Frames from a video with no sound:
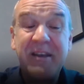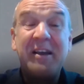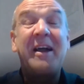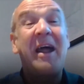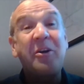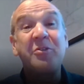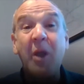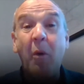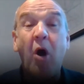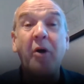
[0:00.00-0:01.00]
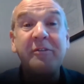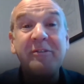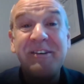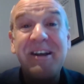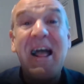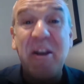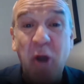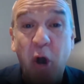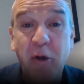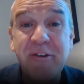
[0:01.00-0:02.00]
And I could go on and
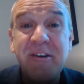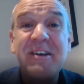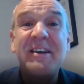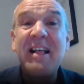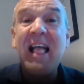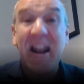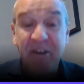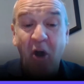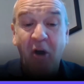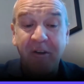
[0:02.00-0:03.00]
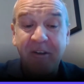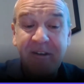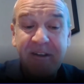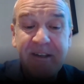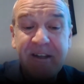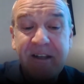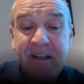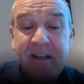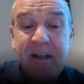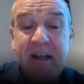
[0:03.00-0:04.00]
on and on.
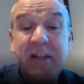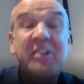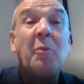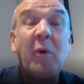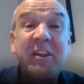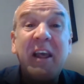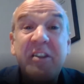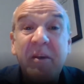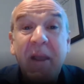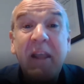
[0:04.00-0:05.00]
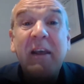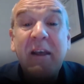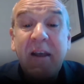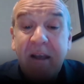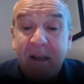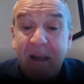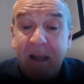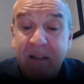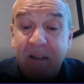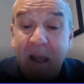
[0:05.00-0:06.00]
Someone said to me,
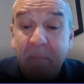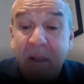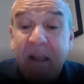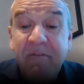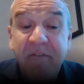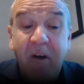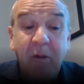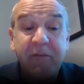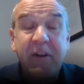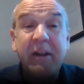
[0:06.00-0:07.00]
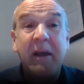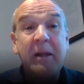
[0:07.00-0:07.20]
it's like being involved in a